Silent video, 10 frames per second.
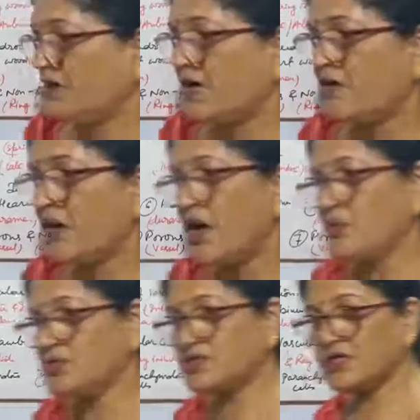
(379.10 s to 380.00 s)
Now
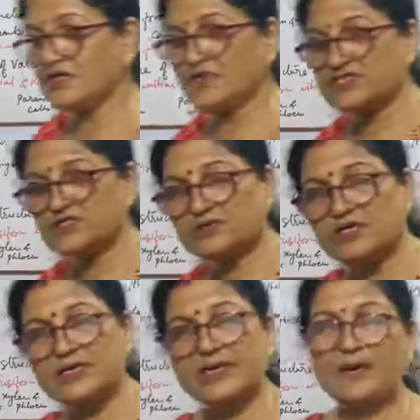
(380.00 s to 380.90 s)
how the
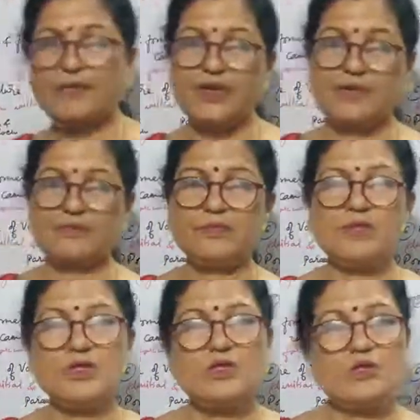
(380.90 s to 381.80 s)
vascular cambium
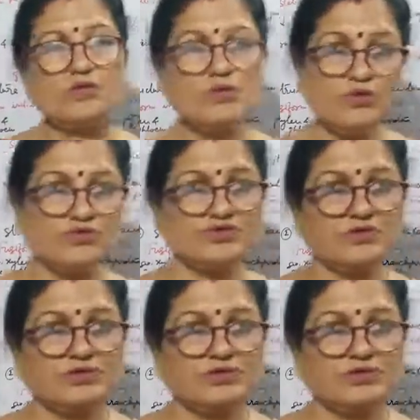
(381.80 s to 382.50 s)
grows,